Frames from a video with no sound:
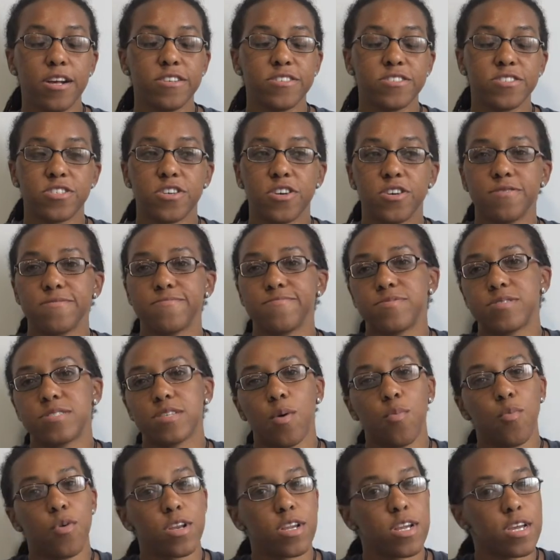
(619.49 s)
So
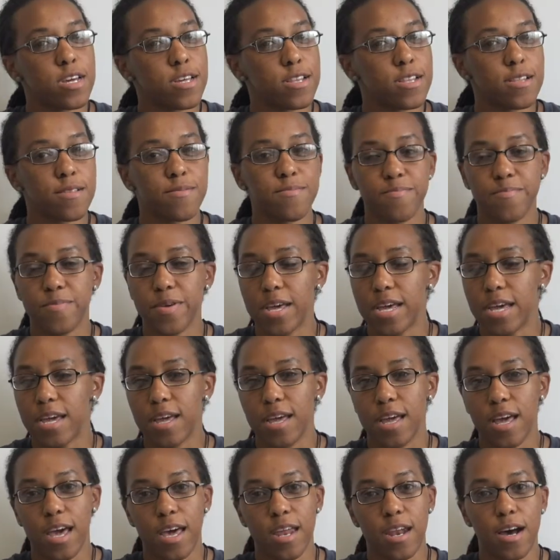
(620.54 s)
someone could
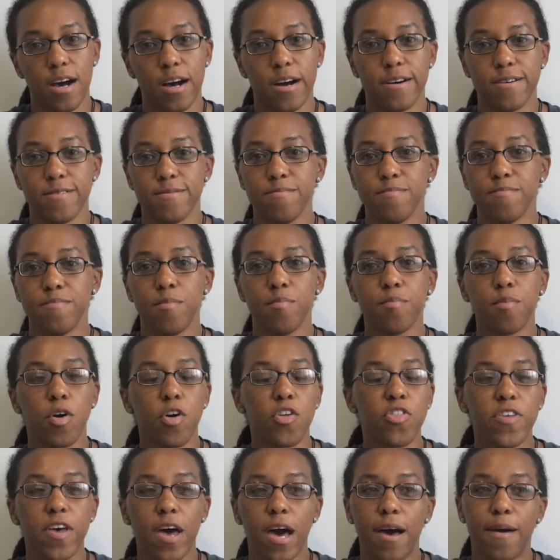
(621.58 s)
be in a
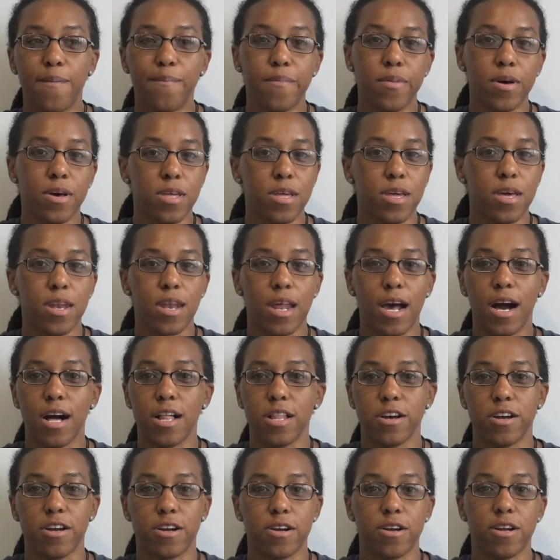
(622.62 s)

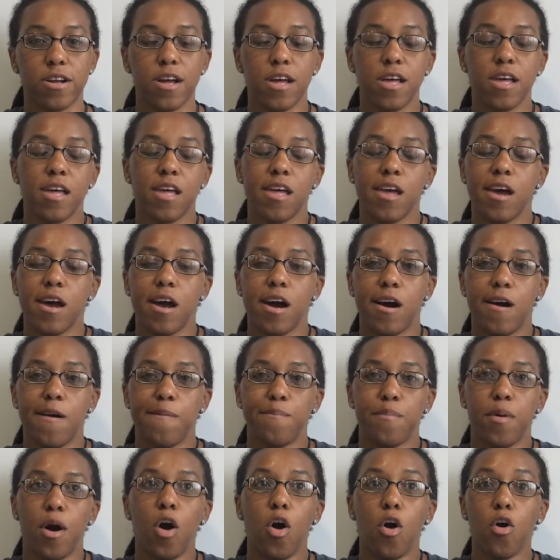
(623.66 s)
multi-million-dollar
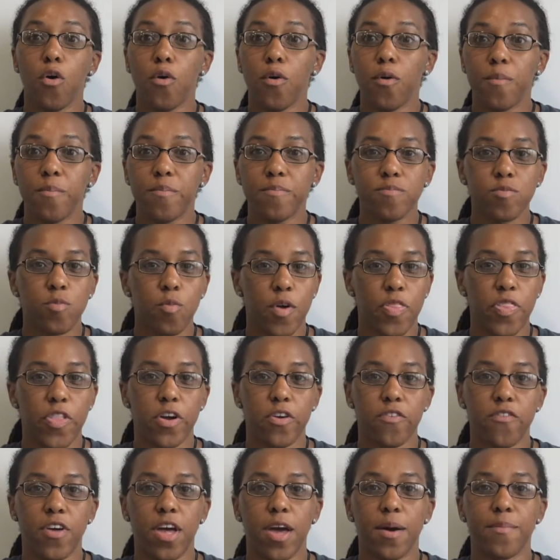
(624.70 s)
home with
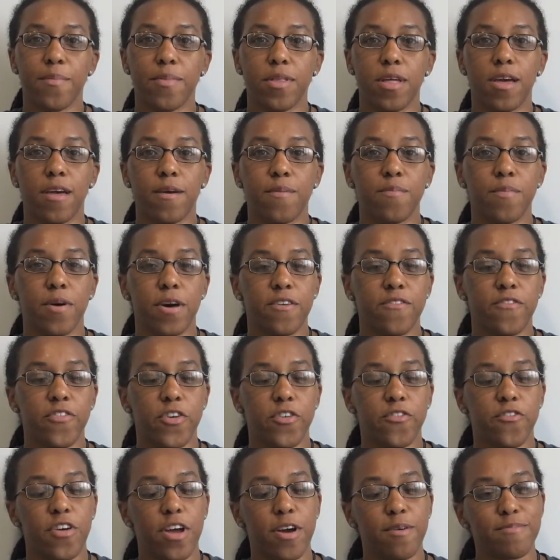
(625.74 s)
their family, but if their
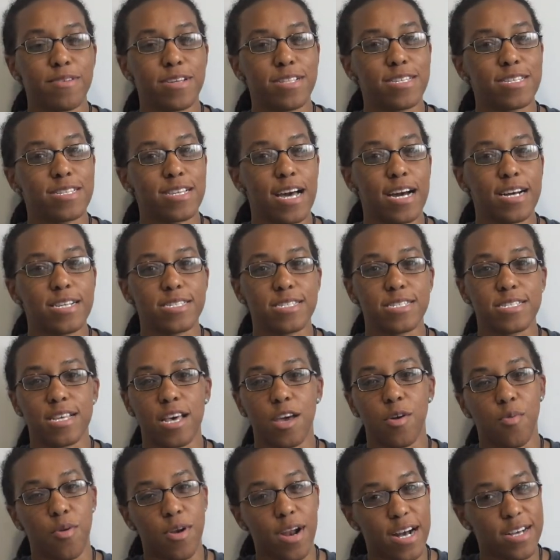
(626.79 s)
family decides to say,
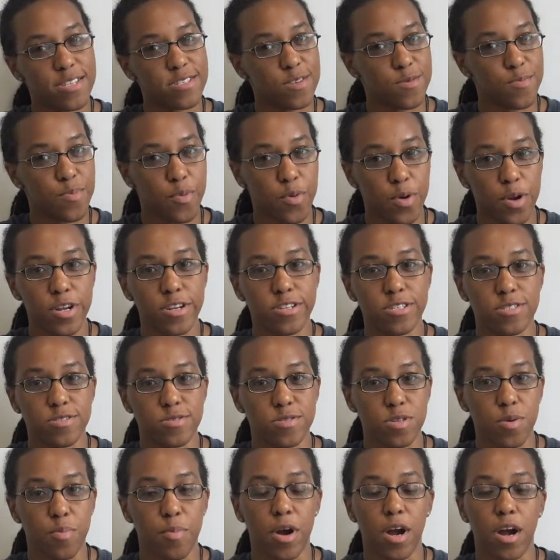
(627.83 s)
we're not supporting you
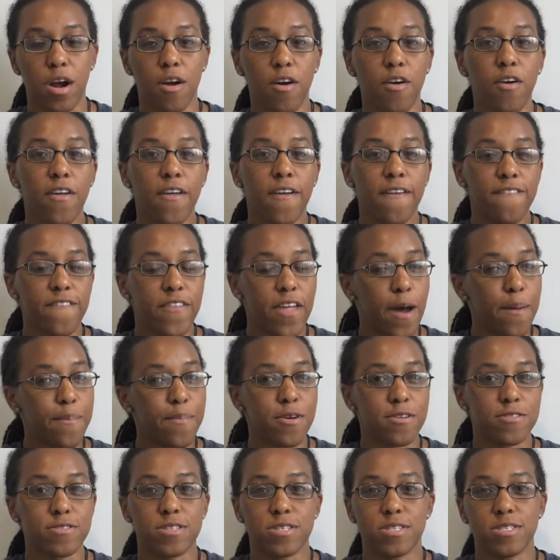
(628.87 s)
tomorrow, that
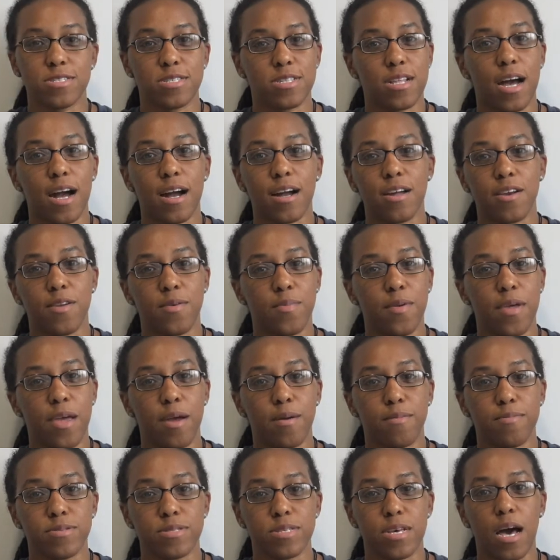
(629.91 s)
person is not going to be
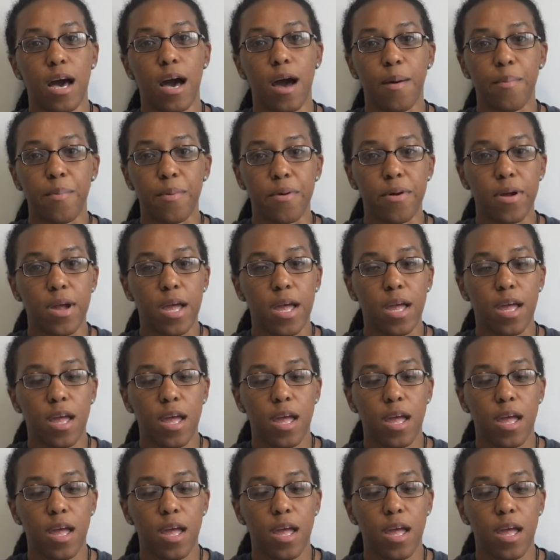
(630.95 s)
able to operate.